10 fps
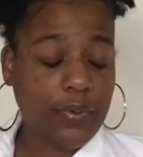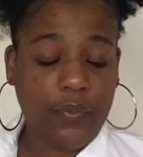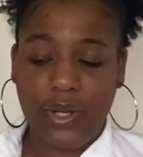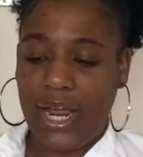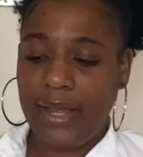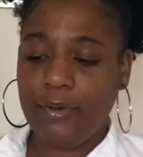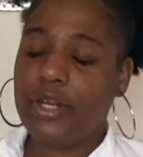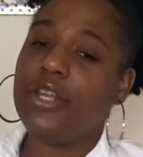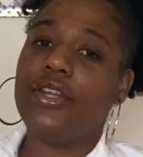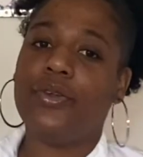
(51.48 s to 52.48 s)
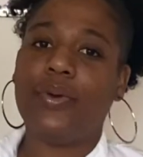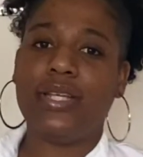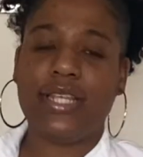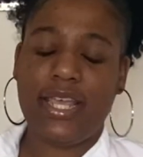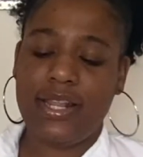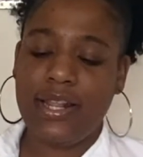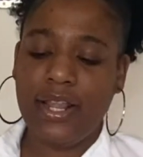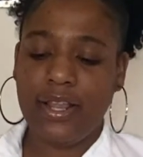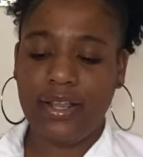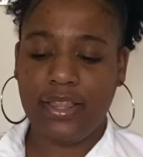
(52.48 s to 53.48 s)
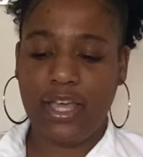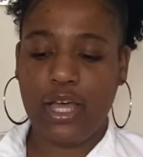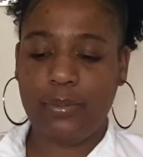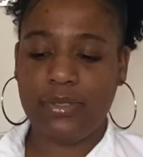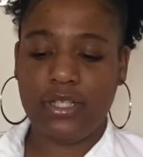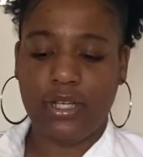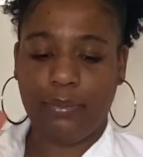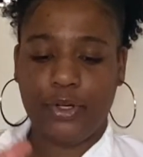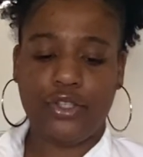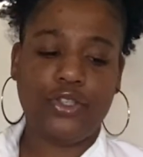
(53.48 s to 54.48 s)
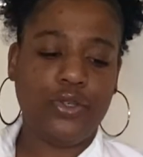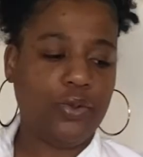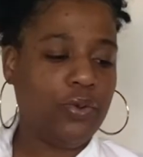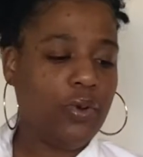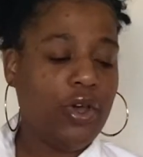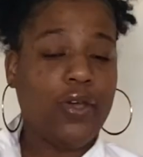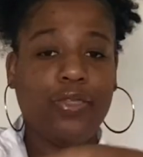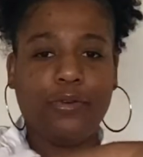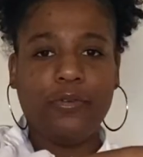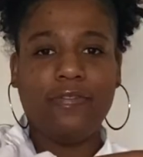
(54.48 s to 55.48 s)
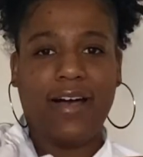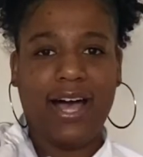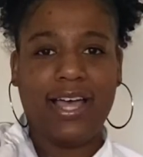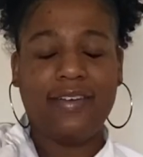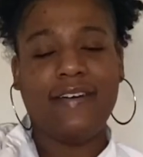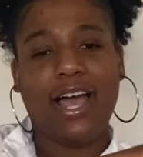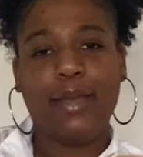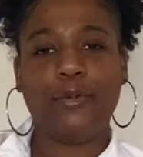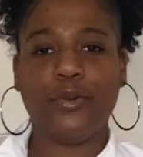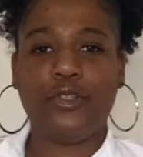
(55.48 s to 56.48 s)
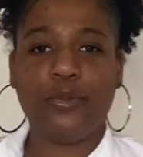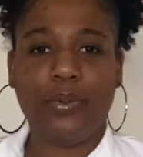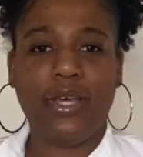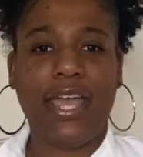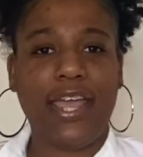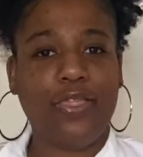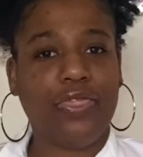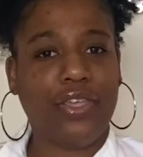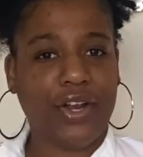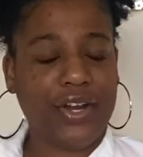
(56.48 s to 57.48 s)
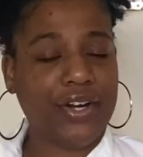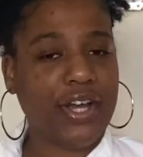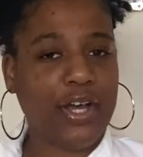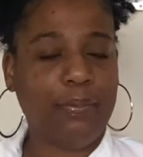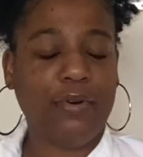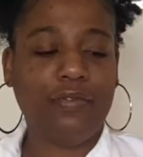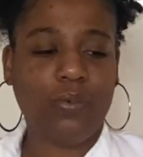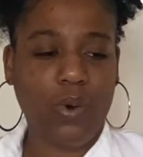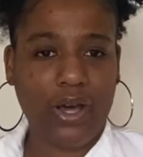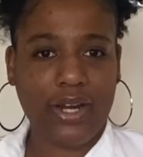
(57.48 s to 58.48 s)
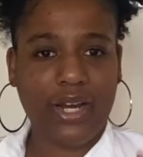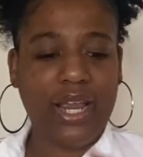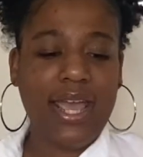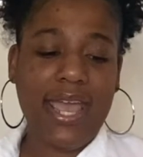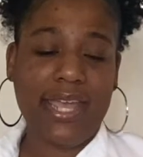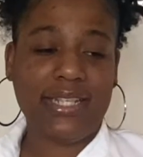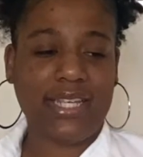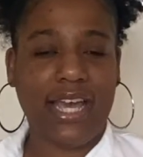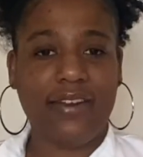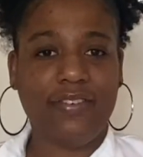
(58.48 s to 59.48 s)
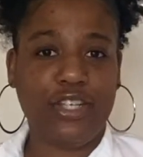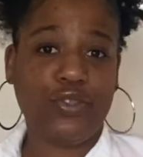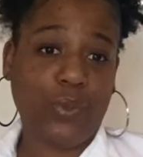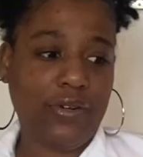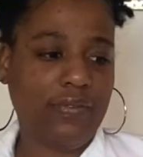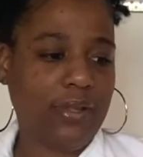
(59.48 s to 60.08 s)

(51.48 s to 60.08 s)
what I'm going to do is in the cups number 2 through 5, I am going to put a 1/3 cup of water inside of each one of them.